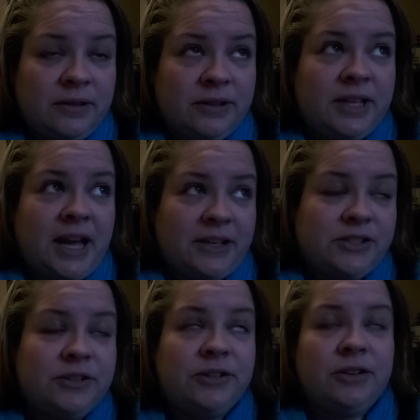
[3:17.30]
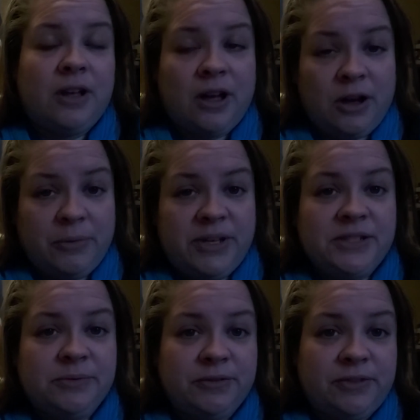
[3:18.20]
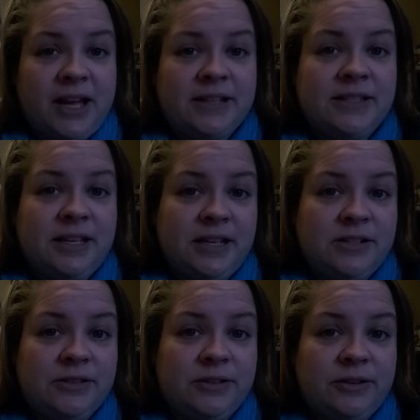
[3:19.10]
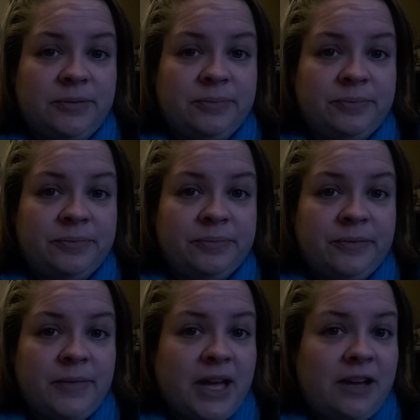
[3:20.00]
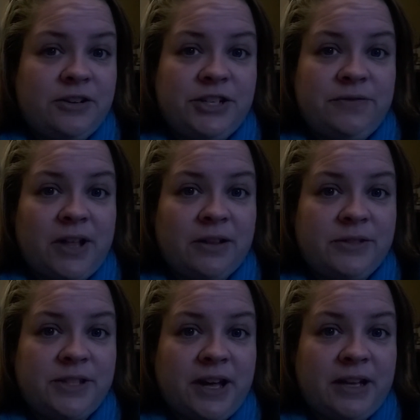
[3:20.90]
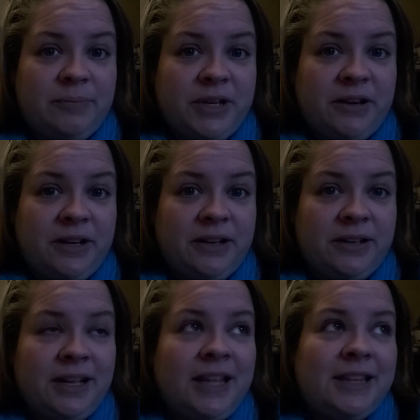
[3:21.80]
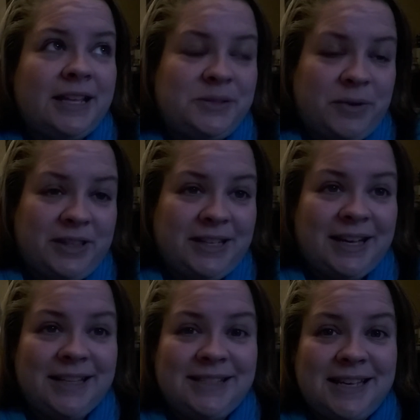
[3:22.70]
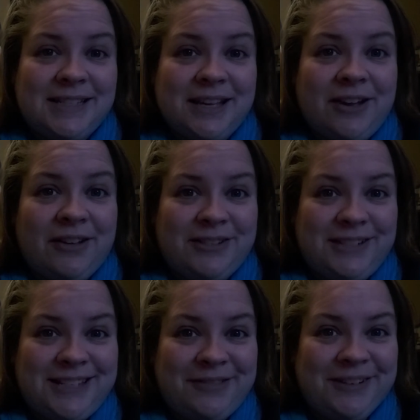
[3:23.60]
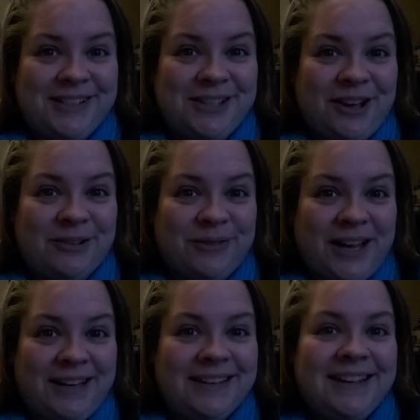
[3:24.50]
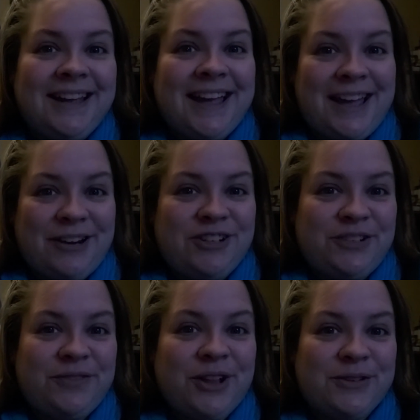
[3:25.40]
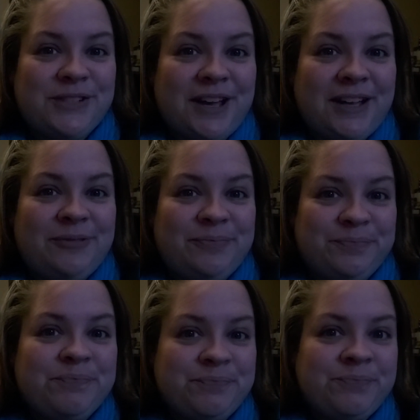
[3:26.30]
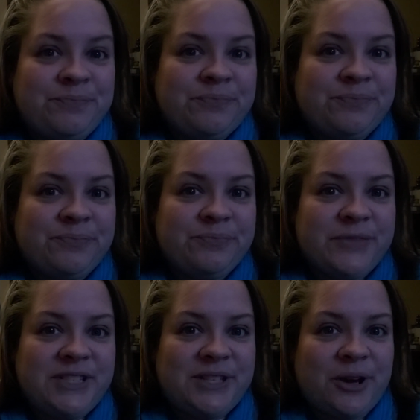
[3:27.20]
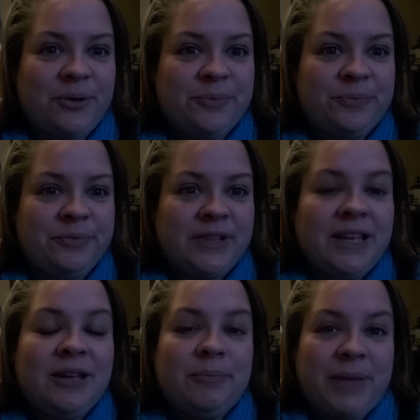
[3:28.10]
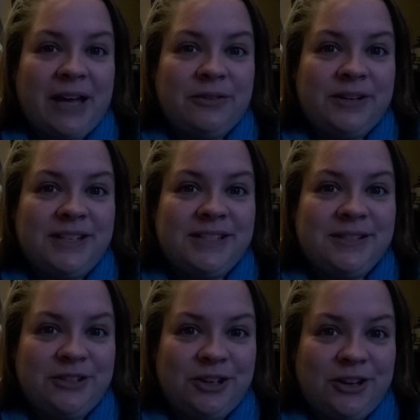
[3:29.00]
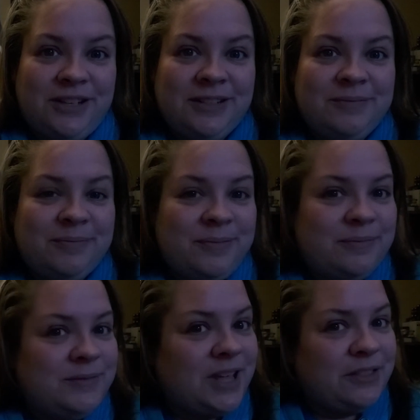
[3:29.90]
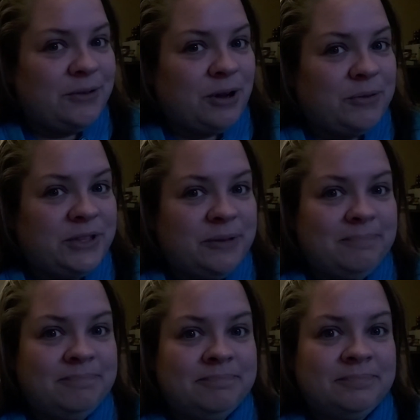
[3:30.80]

the external always reflects the internal. Energy follows thought, period. That's one thing I can say psychology definitely has gotten right. Energy follows thought. So, boundaries, good, Nothing wrong with them.